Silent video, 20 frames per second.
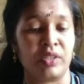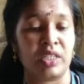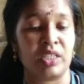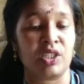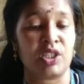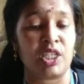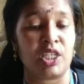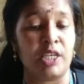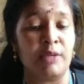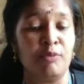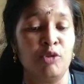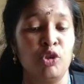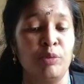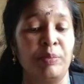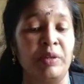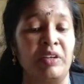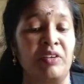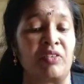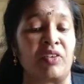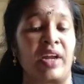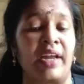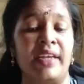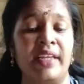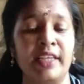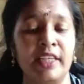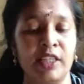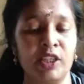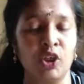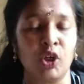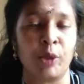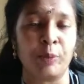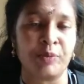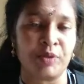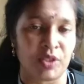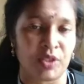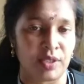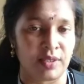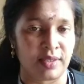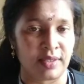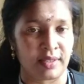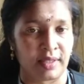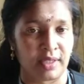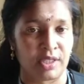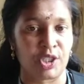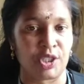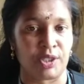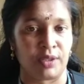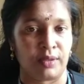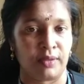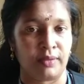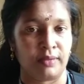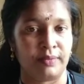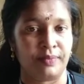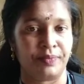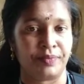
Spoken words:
seem to be running in the opposite direction.